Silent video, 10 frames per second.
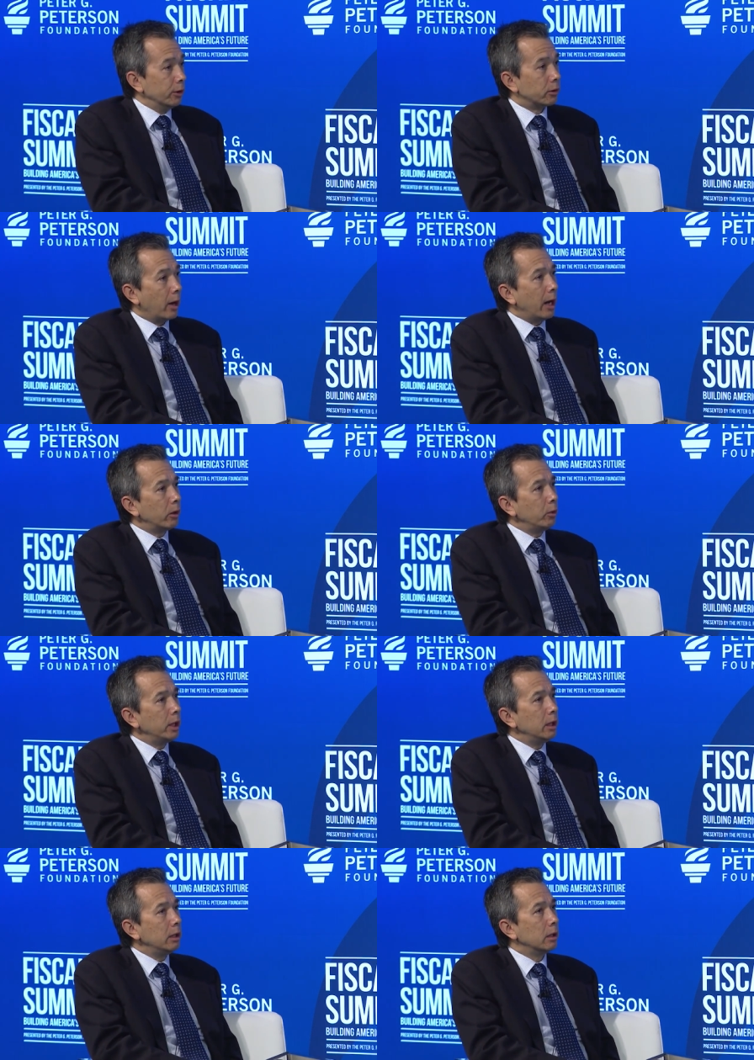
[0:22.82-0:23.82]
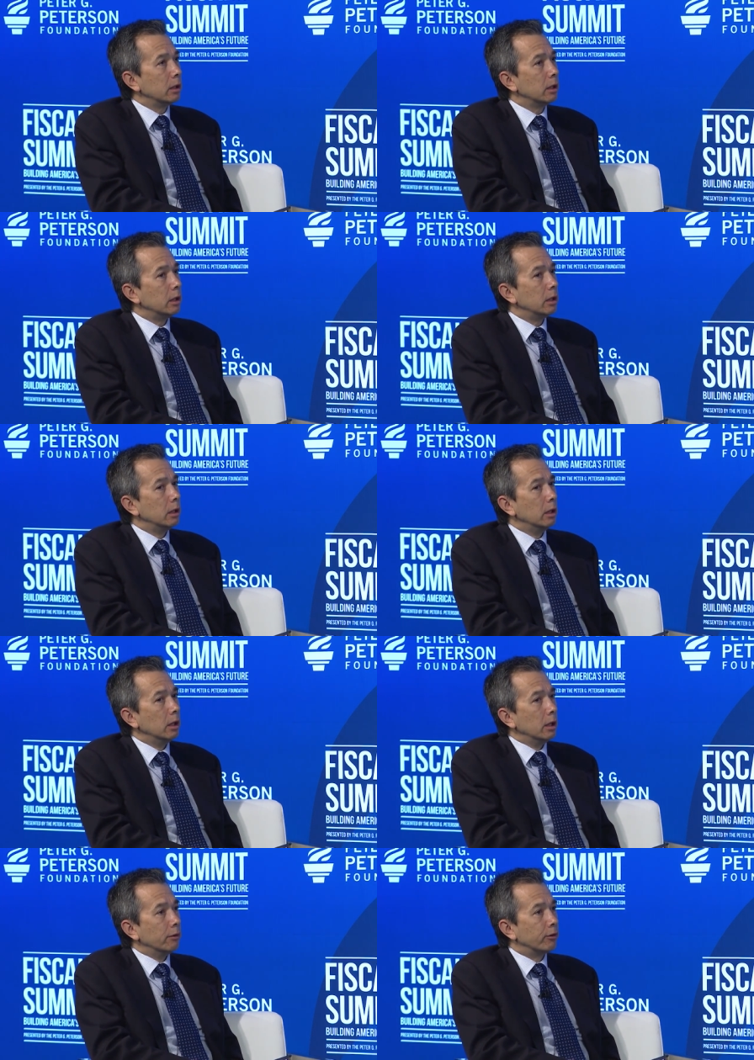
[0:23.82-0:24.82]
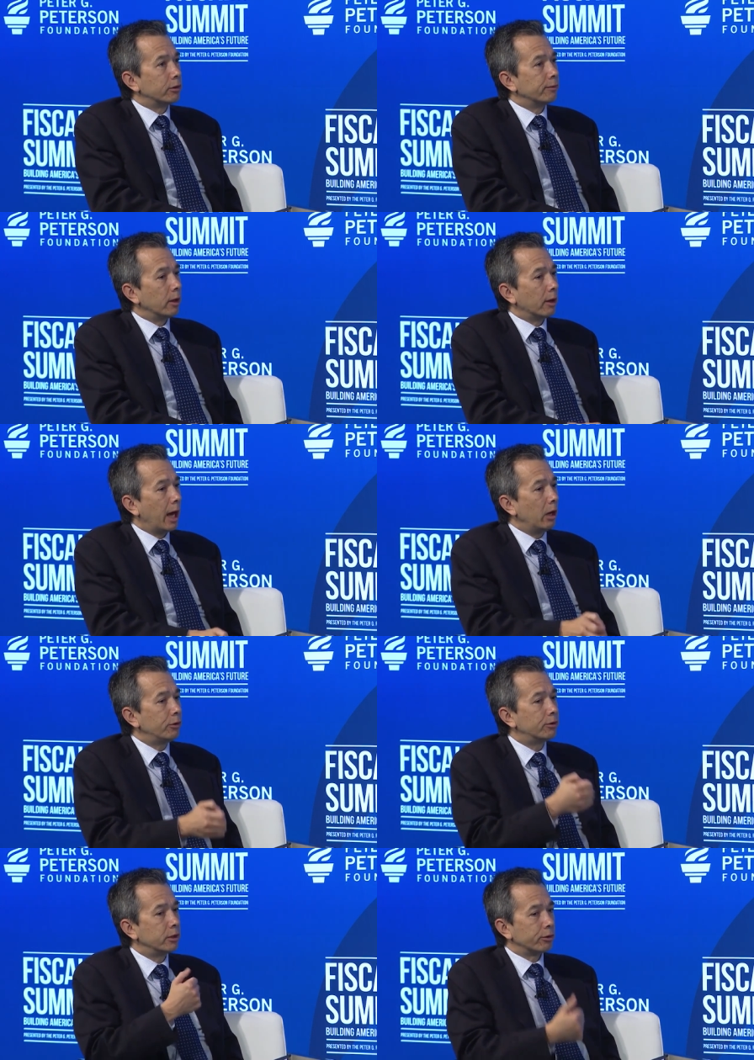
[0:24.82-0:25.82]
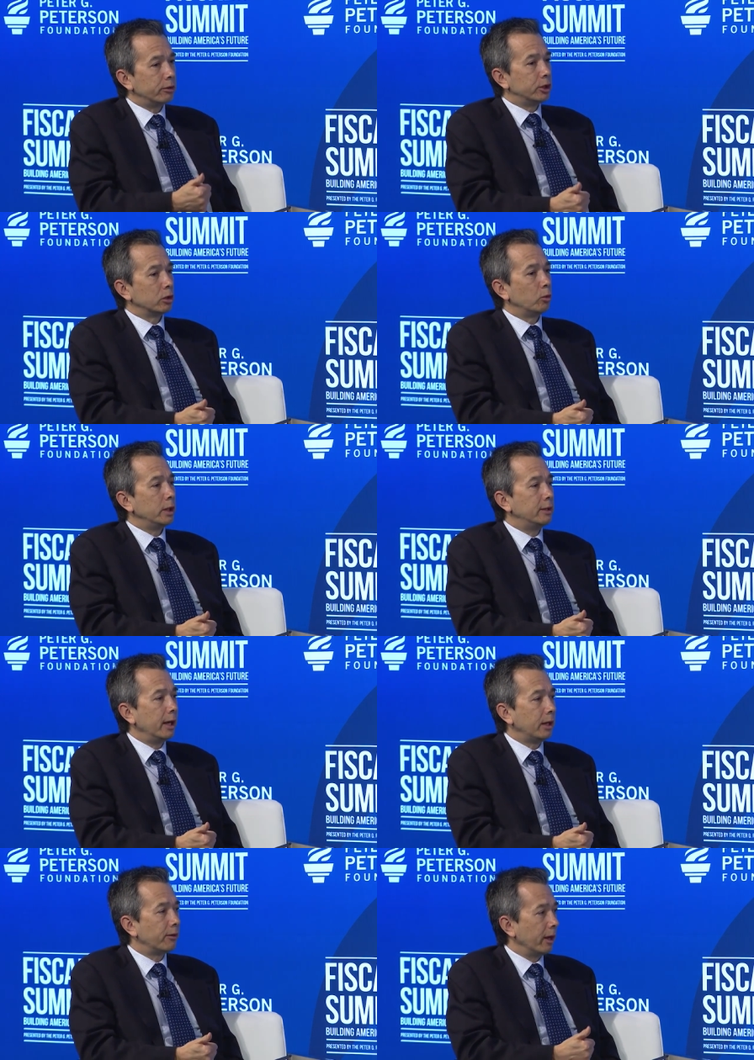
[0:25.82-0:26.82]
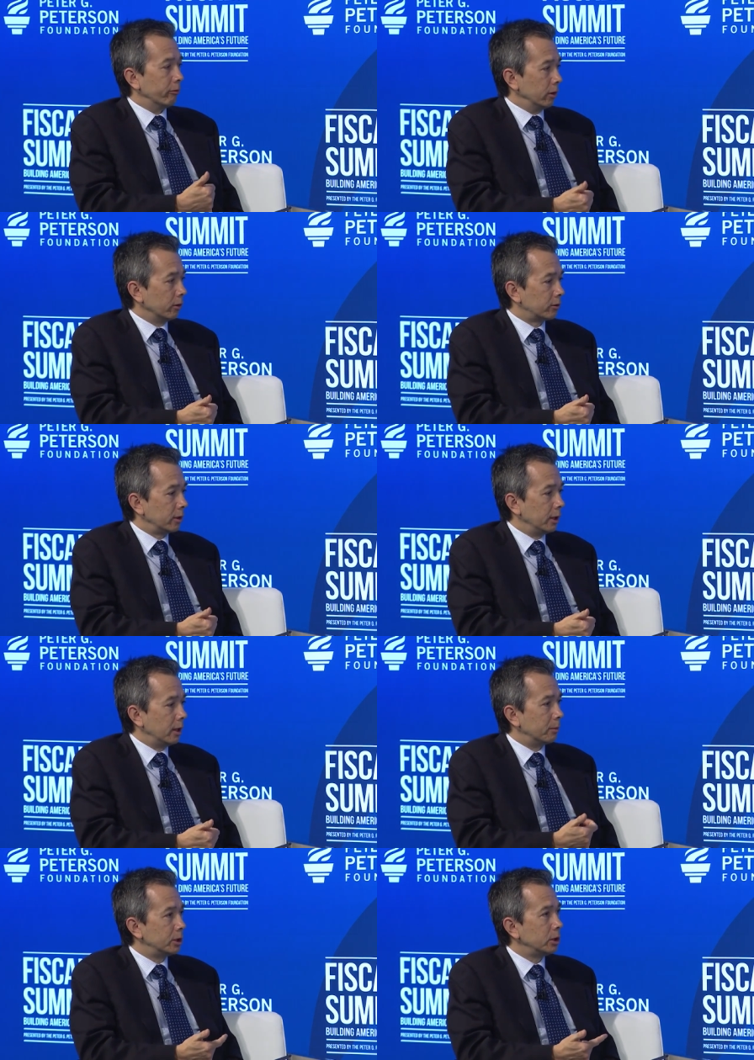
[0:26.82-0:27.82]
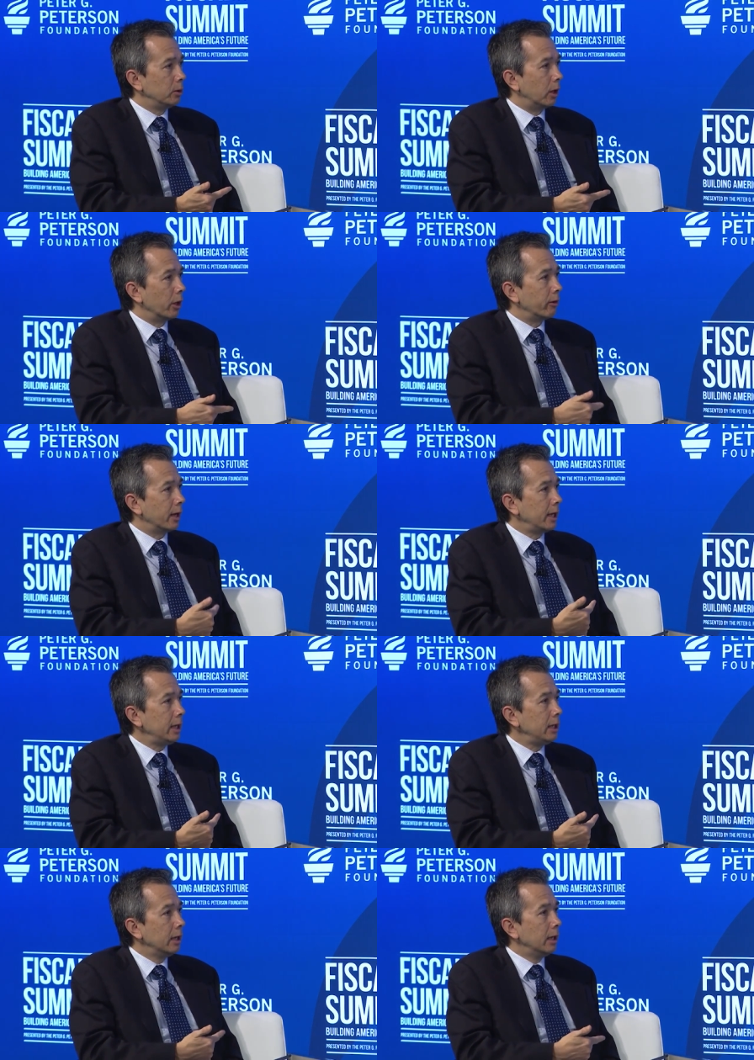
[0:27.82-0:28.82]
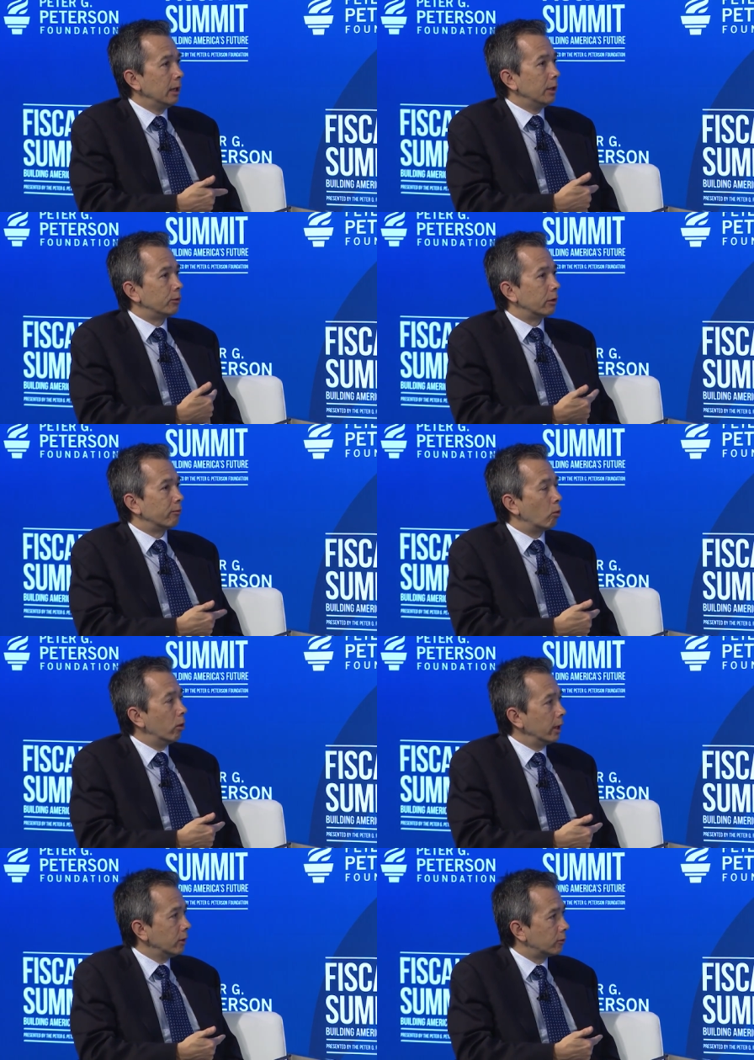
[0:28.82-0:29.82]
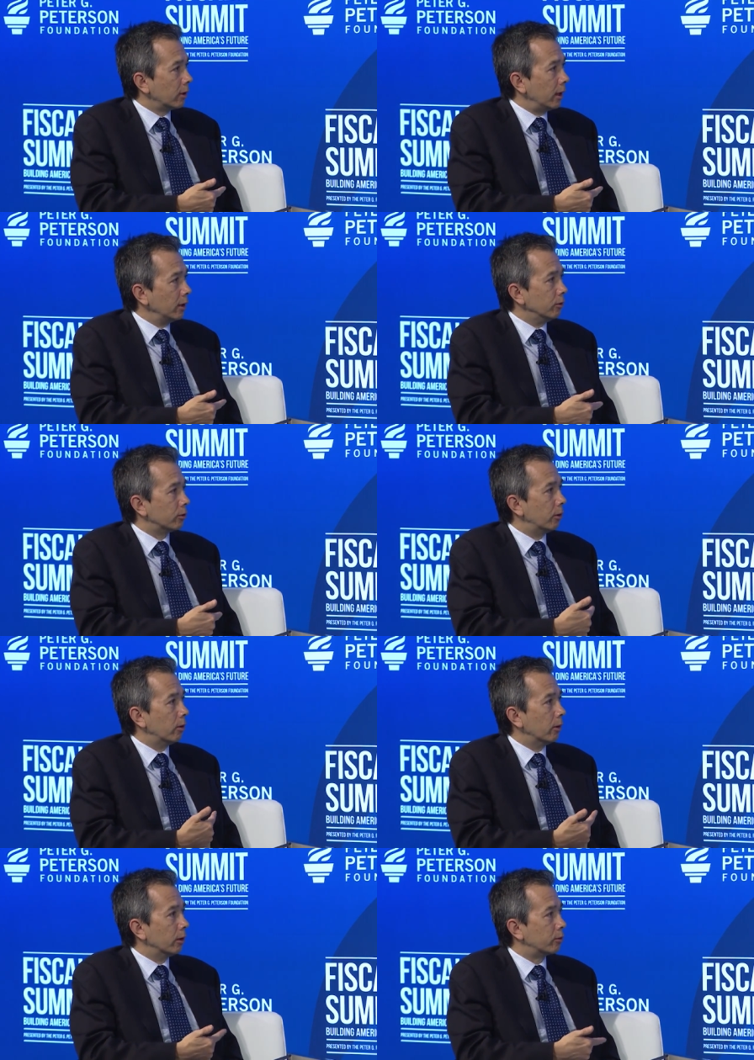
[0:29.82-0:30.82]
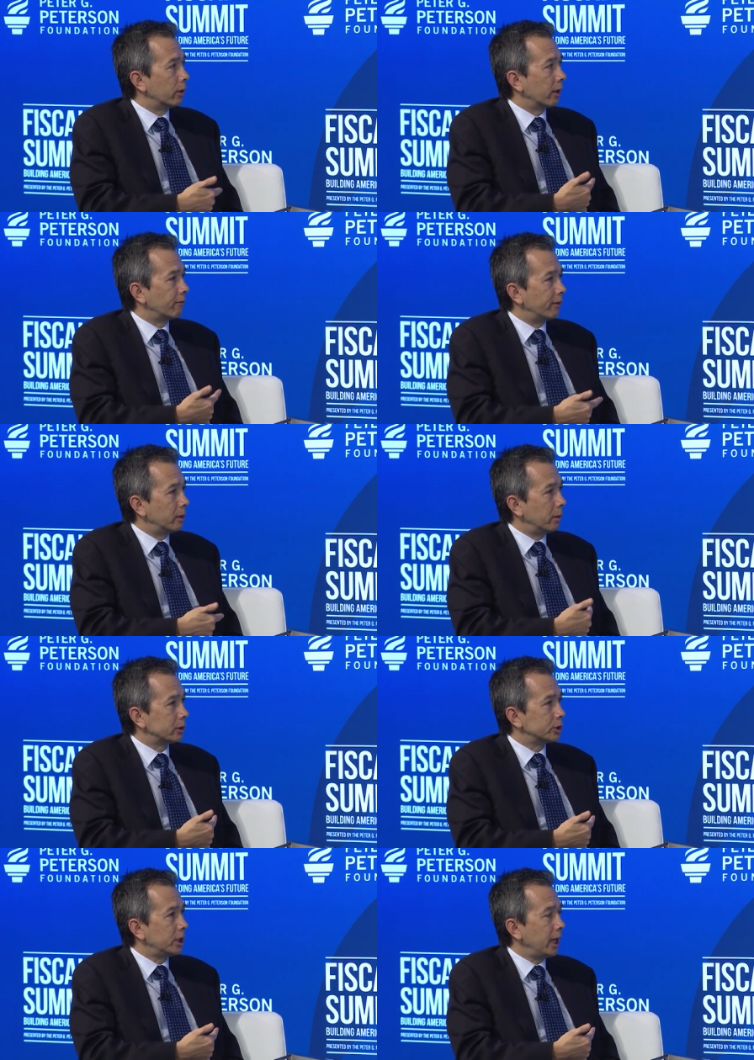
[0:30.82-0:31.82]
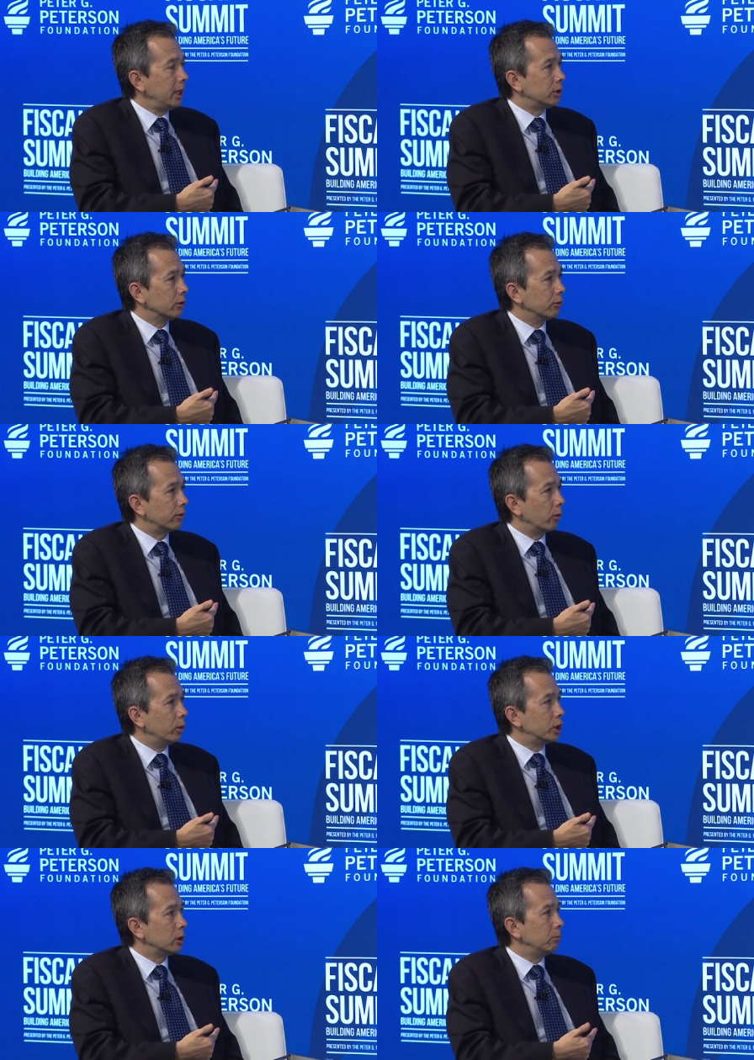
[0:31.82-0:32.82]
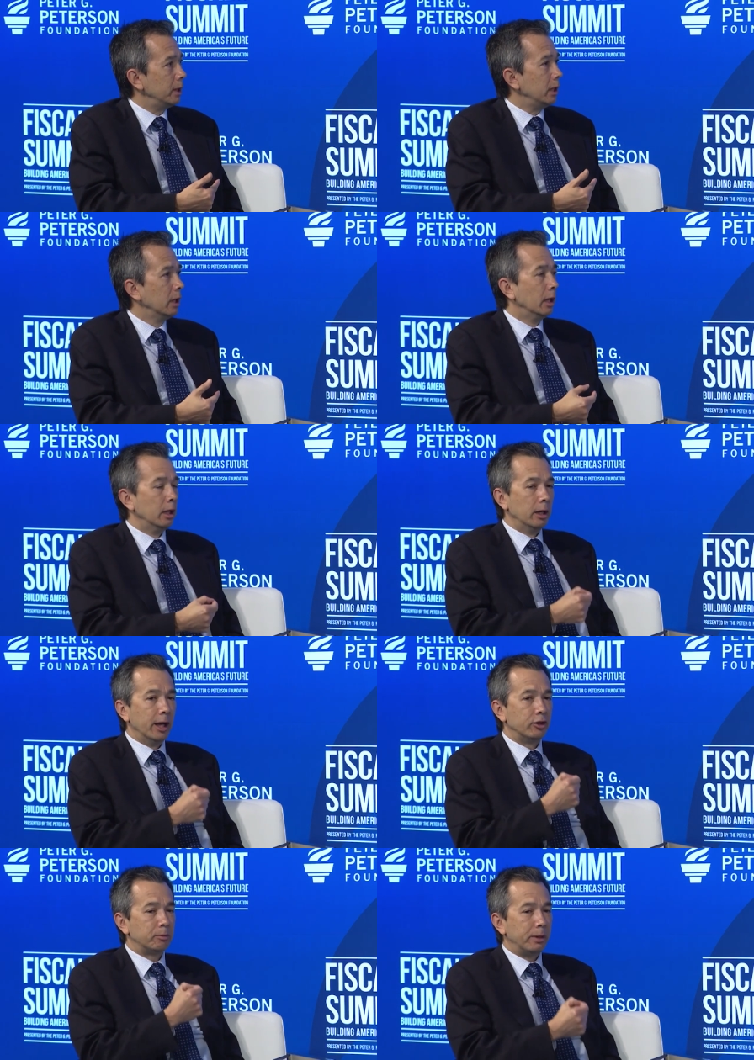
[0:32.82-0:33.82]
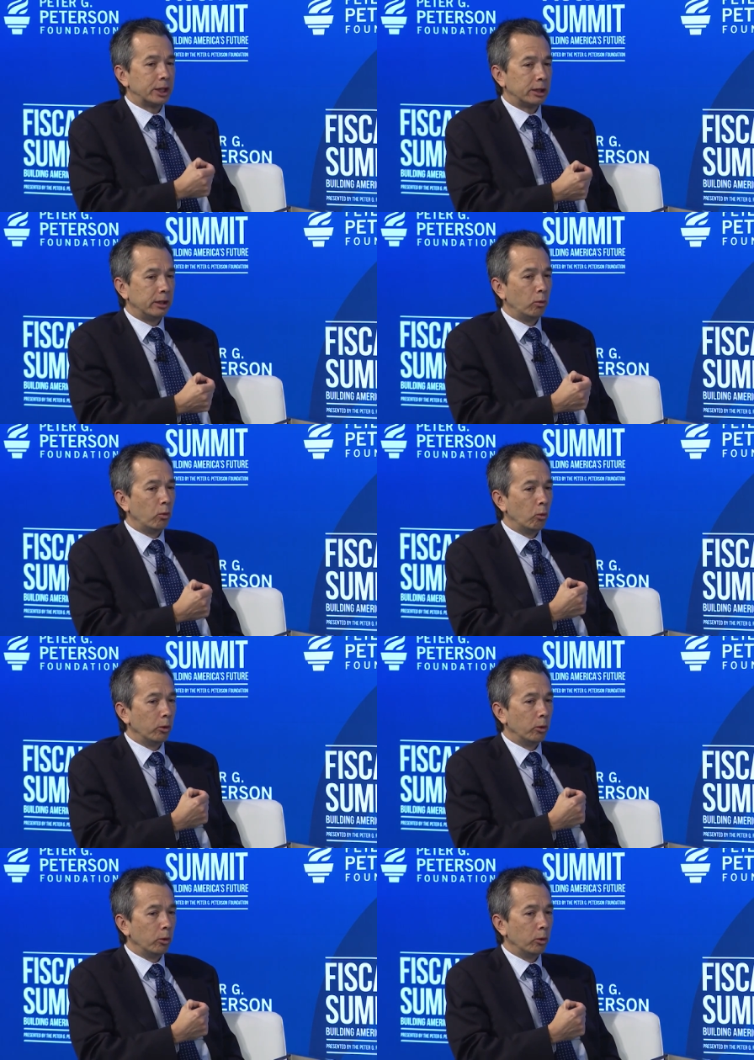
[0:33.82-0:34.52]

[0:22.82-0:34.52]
So how do we, uh, first of all, how seriously should we take that risk? Number two, are there any sort of warning signs or sort of like fundamental changes that we should be especially